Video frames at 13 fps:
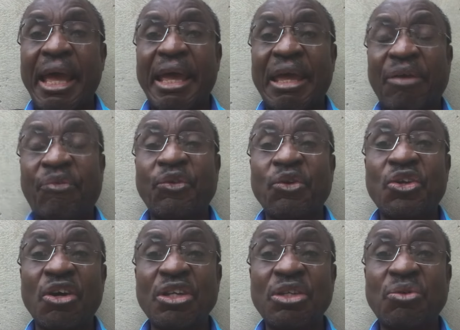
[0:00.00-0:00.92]
If you
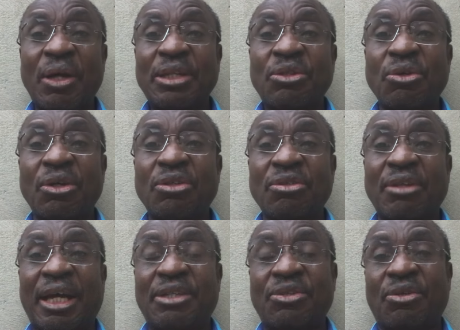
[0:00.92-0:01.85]
don't want to go to
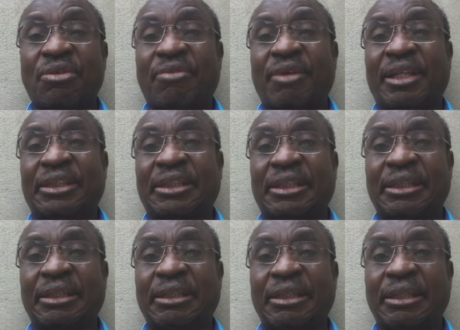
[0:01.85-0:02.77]
that university,